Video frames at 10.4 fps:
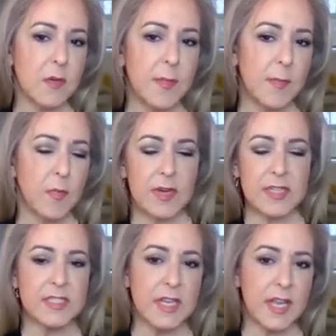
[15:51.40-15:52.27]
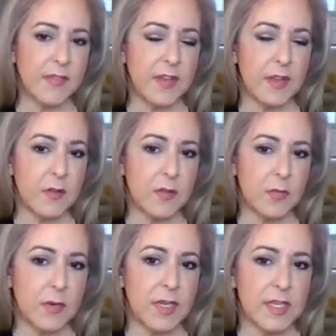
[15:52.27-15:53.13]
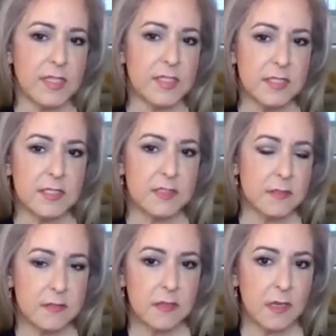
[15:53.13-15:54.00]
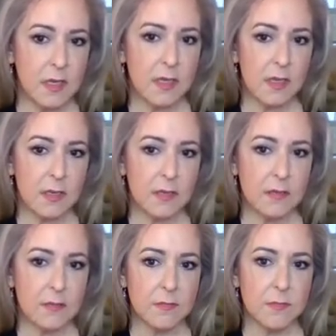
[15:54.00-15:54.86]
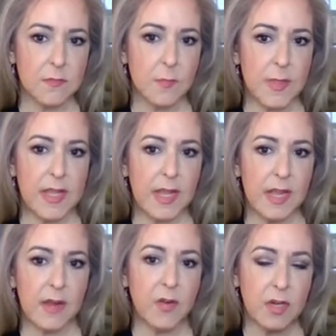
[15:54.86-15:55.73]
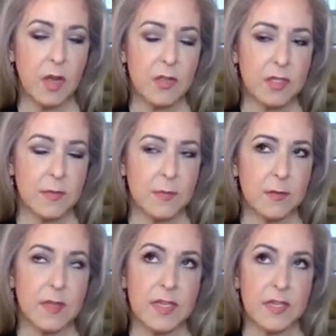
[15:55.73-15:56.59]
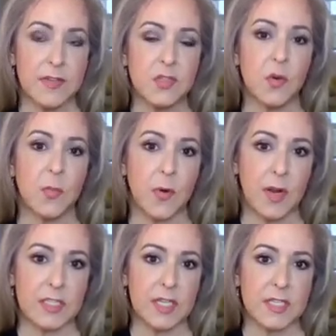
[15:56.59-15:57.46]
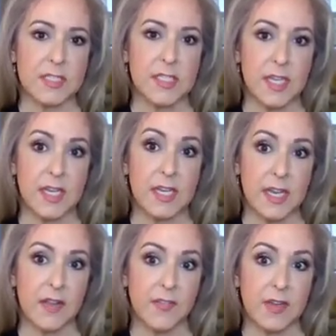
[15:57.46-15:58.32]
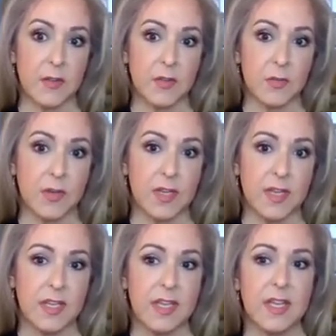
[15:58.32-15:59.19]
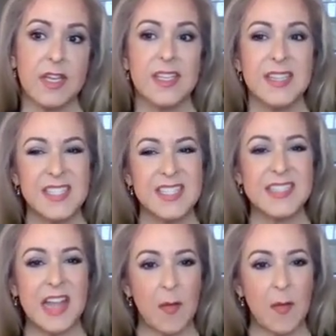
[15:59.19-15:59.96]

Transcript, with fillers: Remember when I said FEL3 gets um, every all the individual projects get an FEL3? This is